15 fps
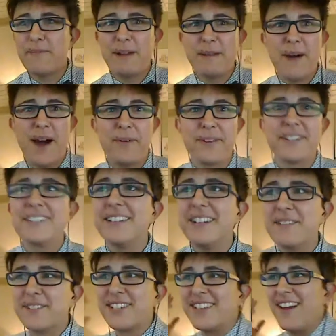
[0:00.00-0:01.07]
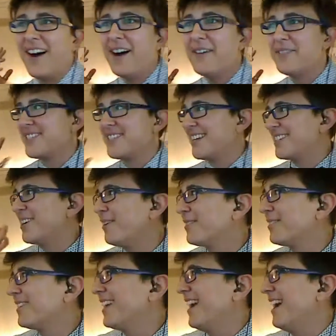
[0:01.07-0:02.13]
my Power Glove to the office. I
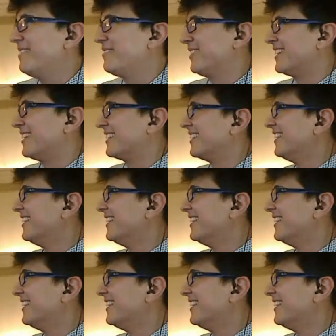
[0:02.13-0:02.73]
totally have one.